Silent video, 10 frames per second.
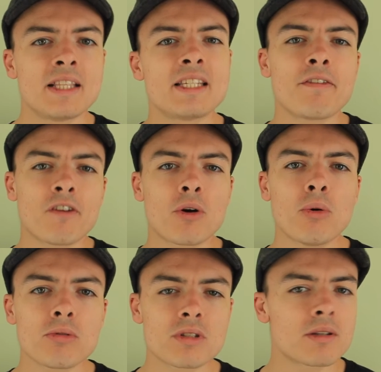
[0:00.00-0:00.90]

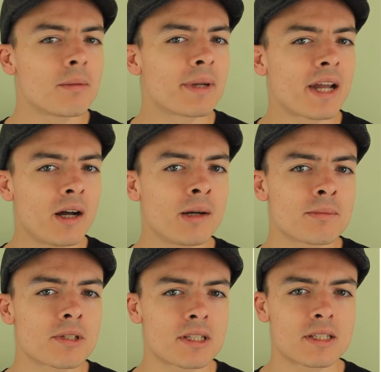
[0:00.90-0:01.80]
Difficult
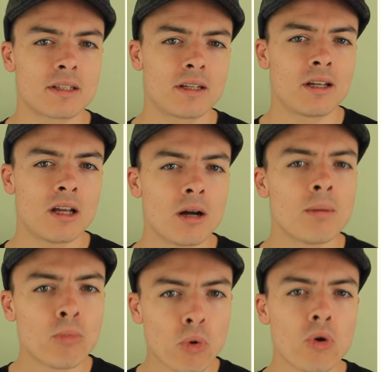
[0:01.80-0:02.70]
becomes
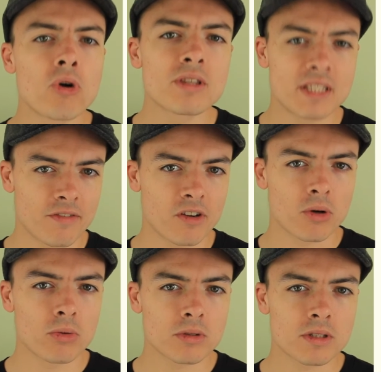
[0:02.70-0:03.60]
more
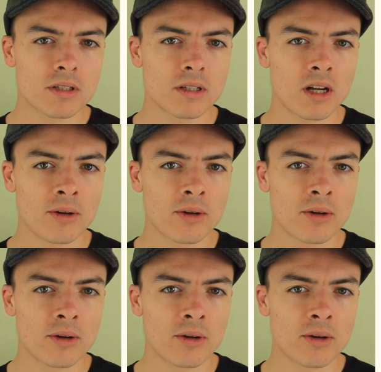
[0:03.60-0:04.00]
difficult.